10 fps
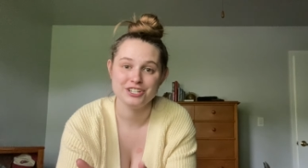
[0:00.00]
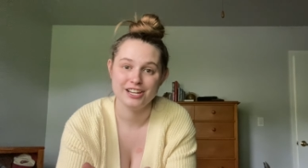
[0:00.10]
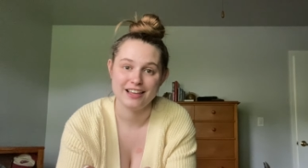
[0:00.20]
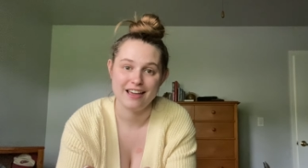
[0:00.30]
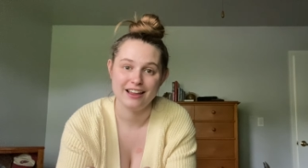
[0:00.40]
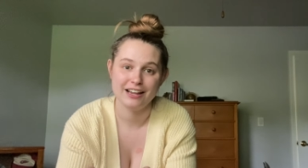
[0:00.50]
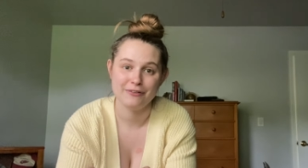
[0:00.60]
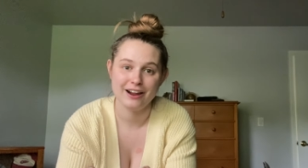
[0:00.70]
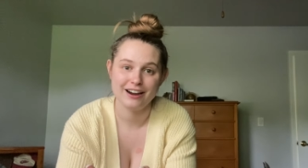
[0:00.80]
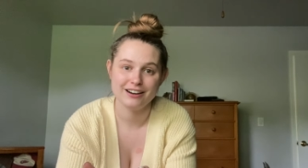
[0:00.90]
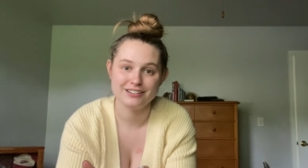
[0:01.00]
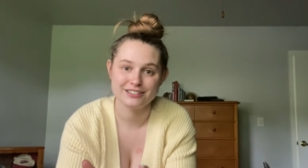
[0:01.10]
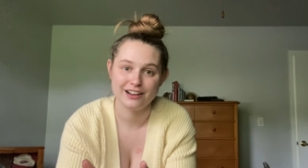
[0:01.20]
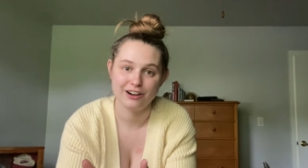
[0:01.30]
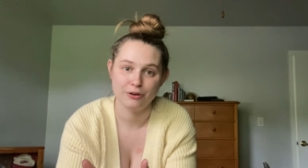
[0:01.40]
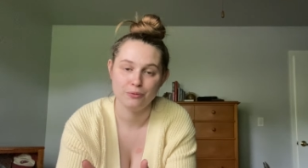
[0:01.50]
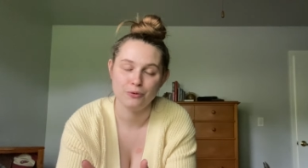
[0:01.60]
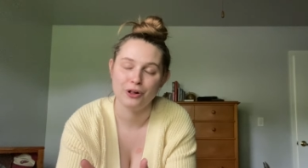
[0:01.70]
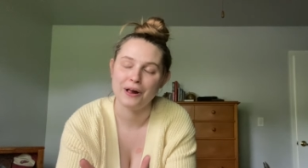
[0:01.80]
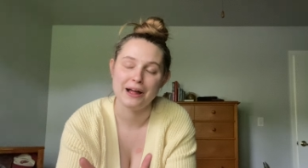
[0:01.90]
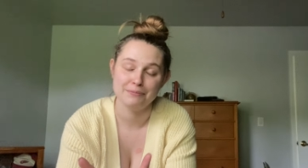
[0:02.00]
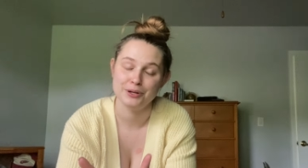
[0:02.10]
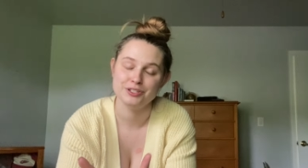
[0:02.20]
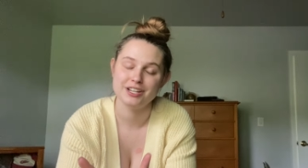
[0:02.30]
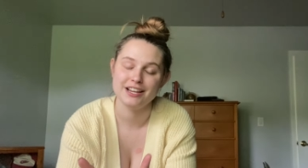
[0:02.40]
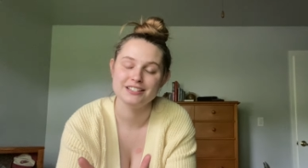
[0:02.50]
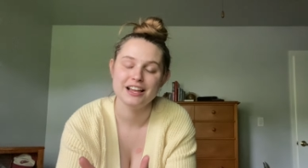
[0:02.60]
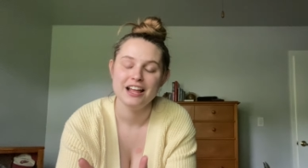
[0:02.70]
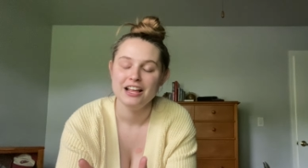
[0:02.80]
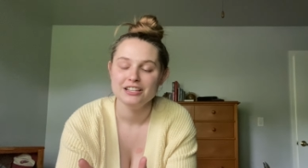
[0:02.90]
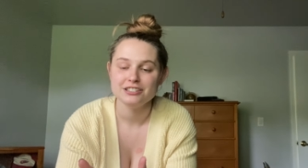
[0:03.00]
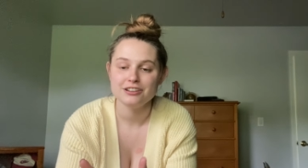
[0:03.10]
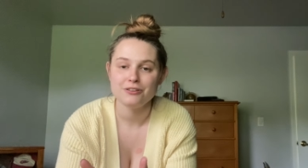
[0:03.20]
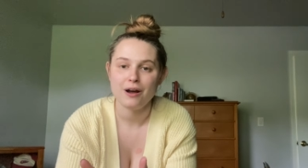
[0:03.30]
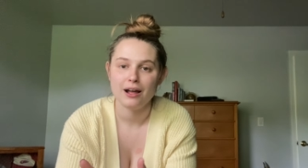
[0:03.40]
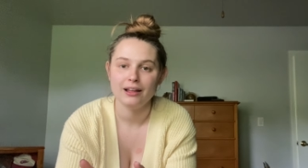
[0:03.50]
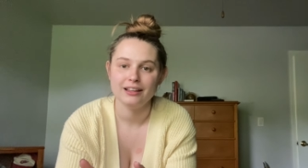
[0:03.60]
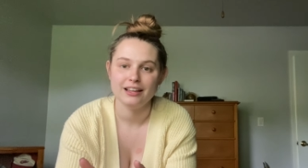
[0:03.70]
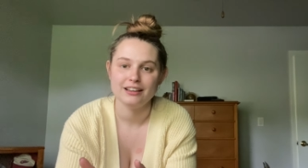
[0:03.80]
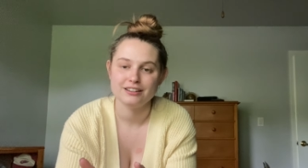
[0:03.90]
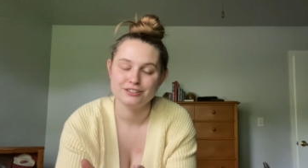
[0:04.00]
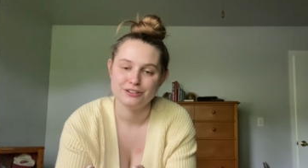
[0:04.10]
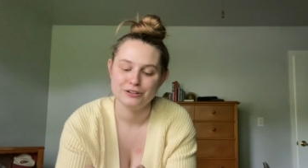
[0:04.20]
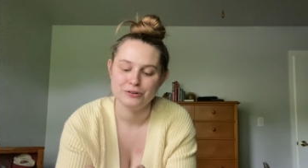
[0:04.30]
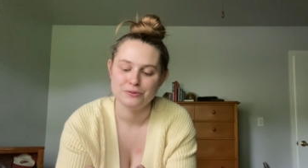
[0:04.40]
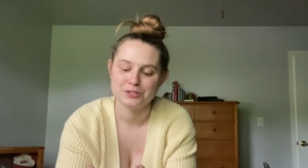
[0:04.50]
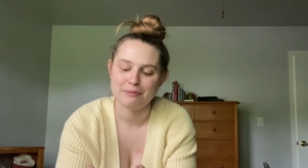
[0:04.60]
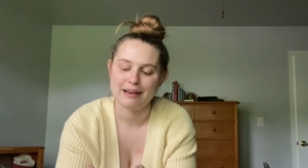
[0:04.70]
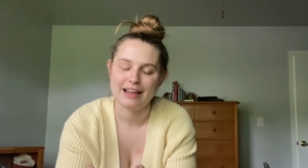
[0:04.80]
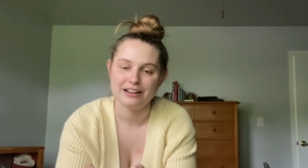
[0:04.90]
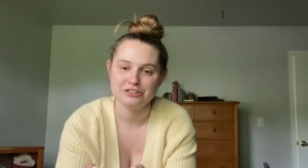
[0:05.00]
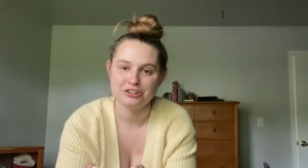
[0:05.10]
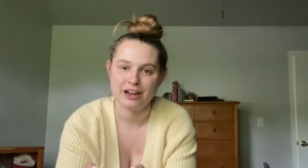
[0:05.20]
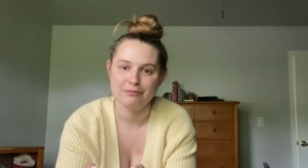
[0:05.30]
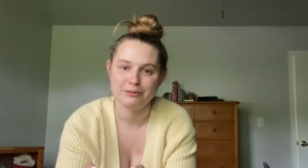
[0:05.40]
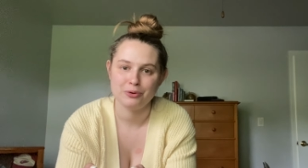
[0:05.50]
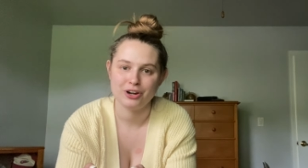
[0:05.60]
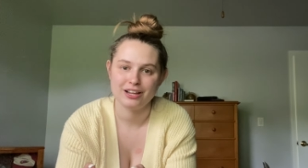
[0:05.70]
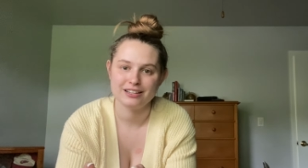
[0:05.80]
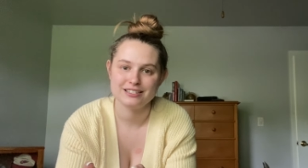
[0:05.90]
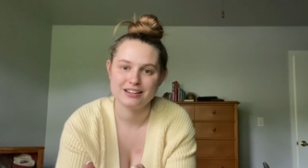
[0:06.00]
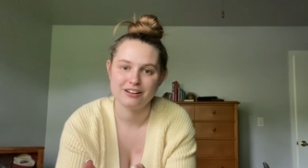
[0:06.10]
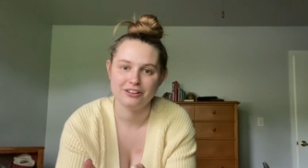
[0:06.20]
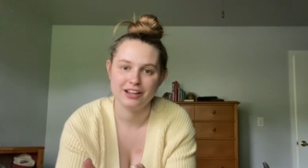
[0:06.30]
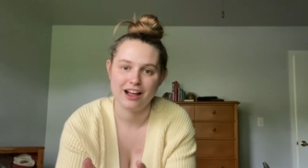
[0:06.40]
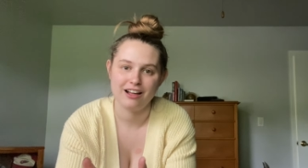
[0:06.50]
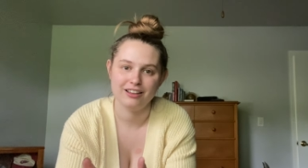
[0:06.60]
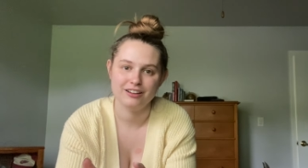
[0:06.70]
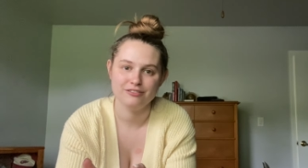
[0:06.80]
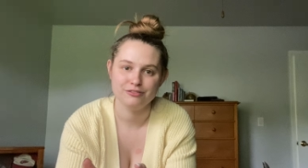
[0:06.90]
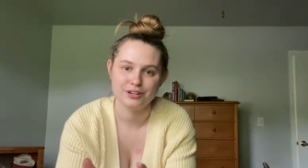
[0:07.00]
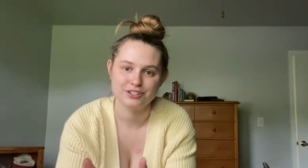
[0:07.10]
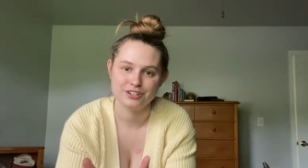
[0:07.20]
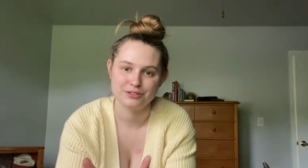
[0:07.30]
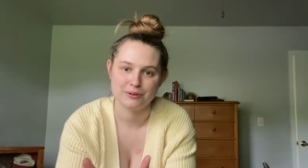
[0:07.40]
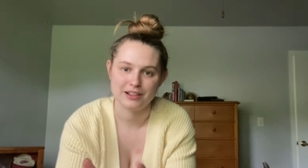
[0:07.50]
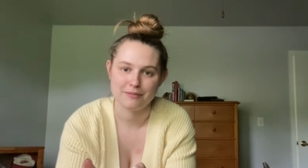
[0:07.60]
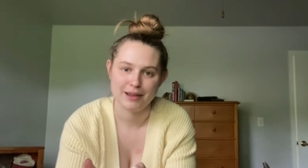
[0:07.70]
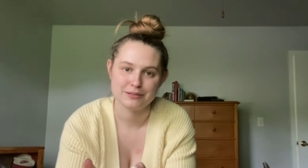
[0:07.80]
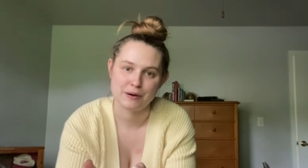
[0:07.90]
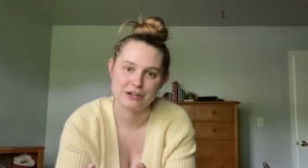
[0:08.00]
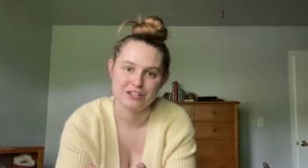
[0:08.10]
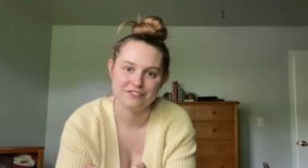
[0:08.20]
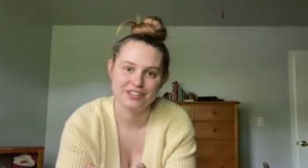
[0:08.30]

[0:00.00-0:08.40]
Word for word: to get anywhere. So, well, on most days. So I get to spend extra time in the morning snuggling Olive, which is one of the best parts of